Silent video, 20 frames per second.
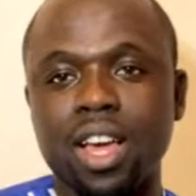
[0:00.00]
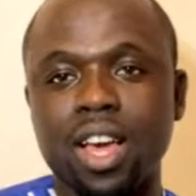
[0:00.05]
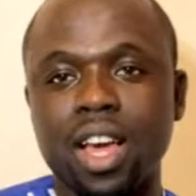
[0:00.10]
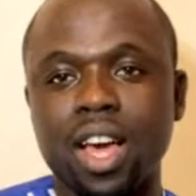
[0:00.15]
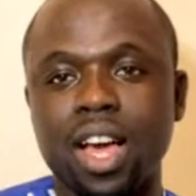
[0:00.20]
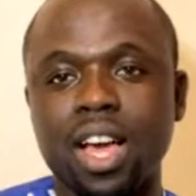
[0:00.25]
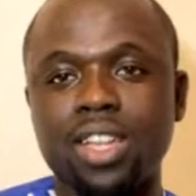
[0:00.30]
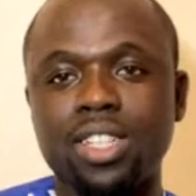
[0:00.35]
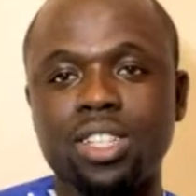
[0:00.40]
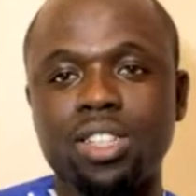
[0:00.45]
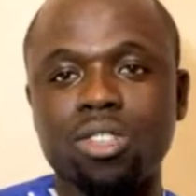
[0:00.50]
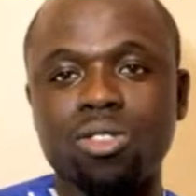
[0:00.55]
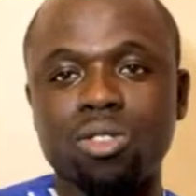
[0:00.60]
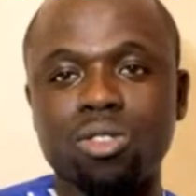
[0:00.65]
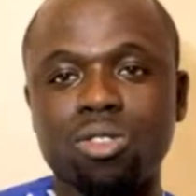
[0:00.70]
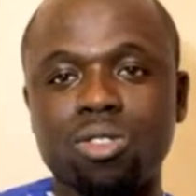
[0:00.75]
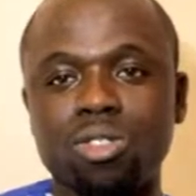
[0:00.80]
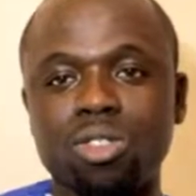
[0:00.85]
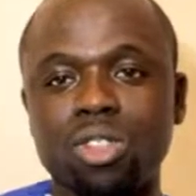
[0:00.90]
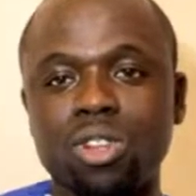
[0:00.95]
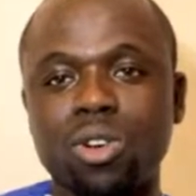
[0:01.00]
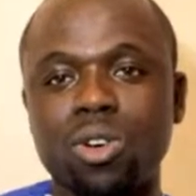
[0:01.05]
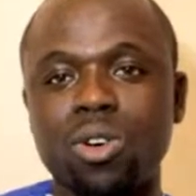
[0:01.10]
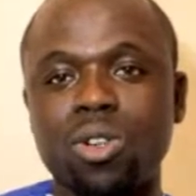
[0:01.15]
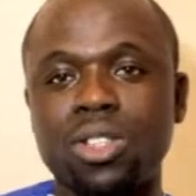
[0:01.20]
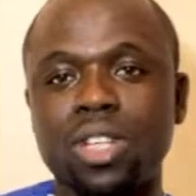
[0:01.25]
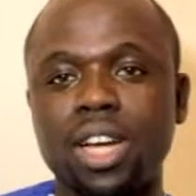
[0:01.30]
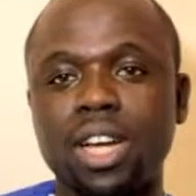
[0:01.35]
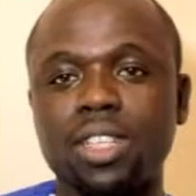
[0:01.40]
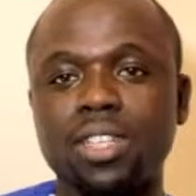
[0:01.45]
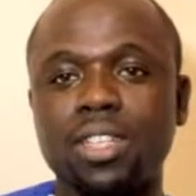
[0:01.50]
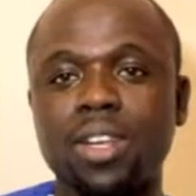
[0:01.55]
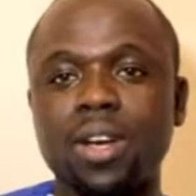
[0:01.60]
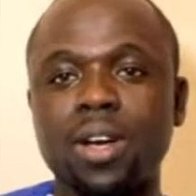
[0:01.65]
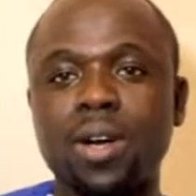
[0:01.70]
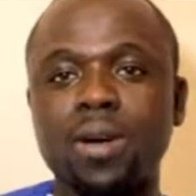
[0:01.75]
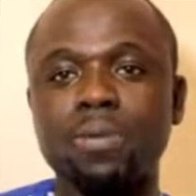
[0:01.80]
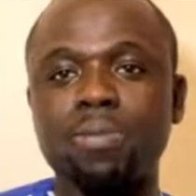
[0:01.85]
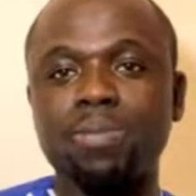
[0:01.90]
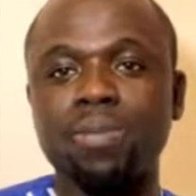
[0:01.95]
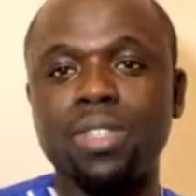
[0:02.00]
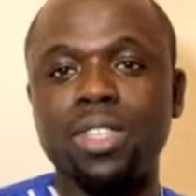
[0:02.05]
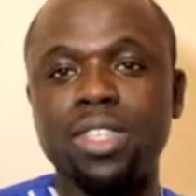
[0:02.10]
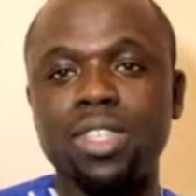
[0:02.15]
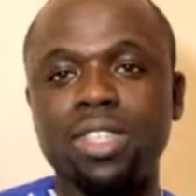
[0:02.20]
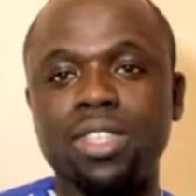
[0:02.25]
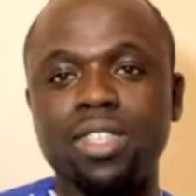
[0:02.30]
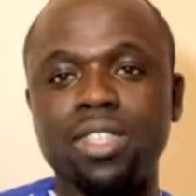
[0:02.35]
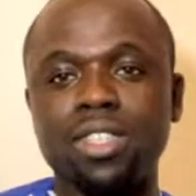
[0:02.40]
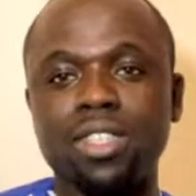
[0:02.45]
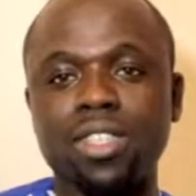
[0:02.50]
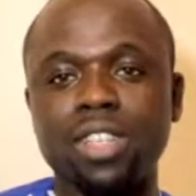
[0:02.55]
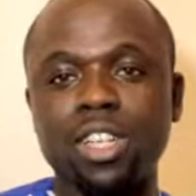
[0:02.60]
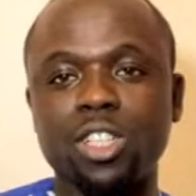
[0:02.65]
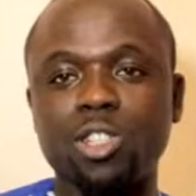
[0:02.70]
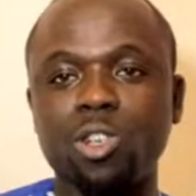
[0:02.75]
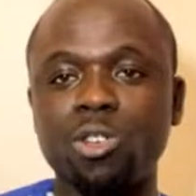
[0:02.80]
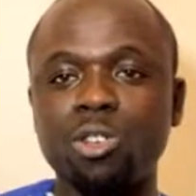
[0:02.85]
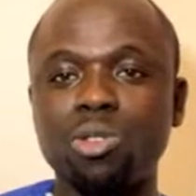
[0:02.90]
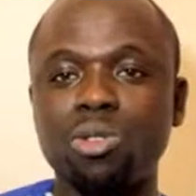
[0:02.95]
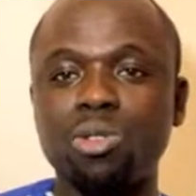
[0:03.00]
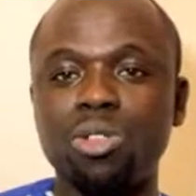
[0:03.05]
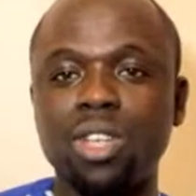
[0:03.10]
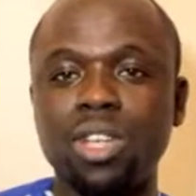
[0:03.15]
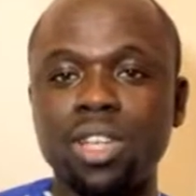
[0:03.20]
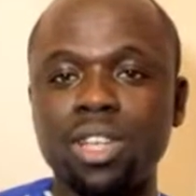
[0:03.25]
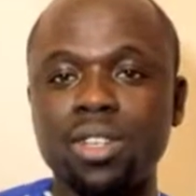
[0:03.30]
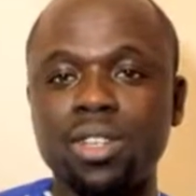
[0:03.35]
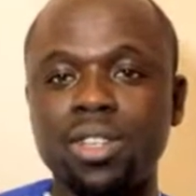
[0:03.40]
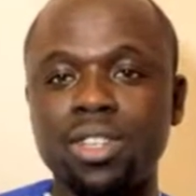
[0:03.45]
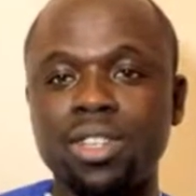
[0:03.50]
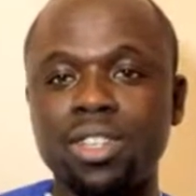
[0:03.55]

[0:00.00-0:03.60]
I trust God that the session today